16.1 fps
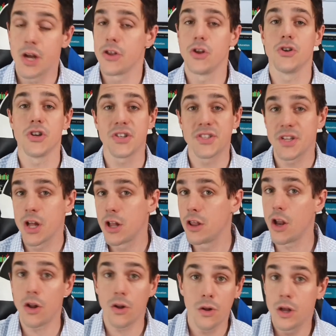They're just
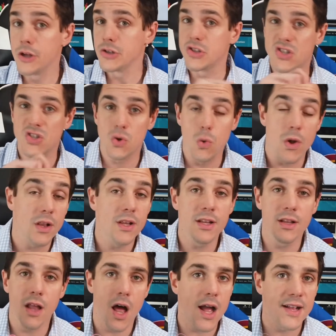little
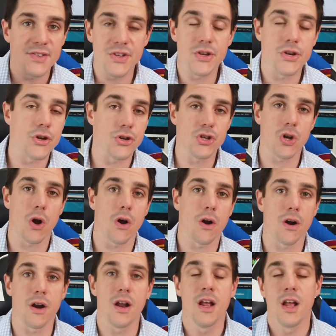squiggly lines in your
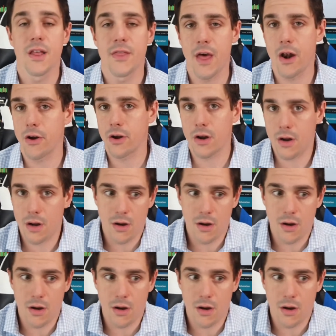chart that are